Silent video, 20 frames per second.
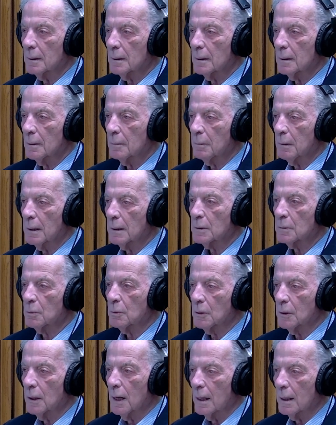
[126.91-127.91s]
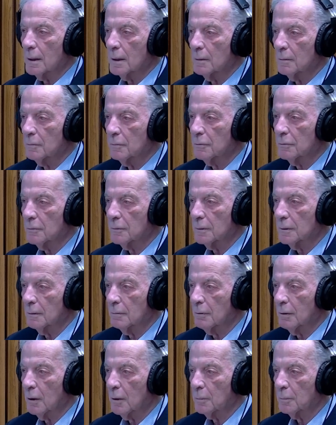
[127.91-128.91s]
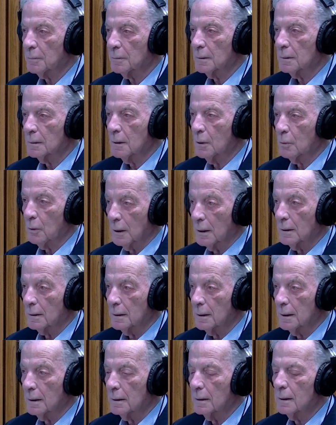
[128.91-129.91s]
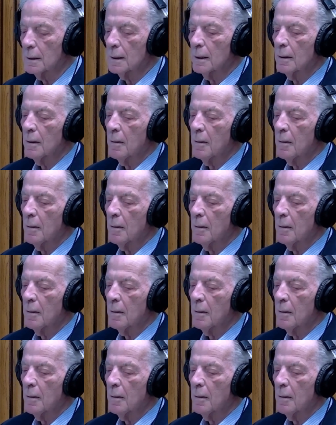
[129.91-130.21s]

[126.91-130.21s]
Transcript: the, the place would not have developed the way it did.